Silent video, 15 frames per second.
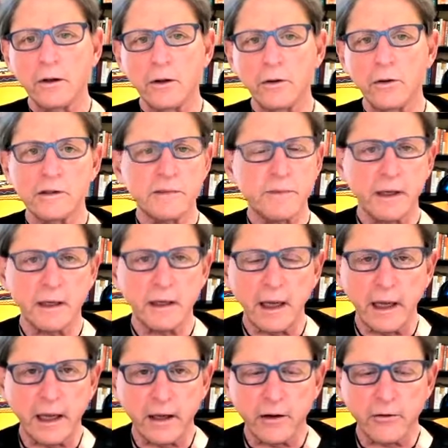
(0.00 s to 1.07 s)
who's been
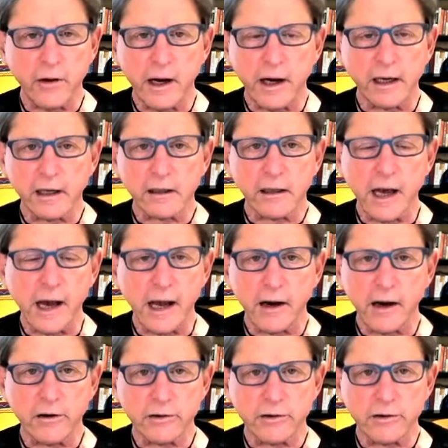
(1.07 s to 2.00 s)
a chronic liar,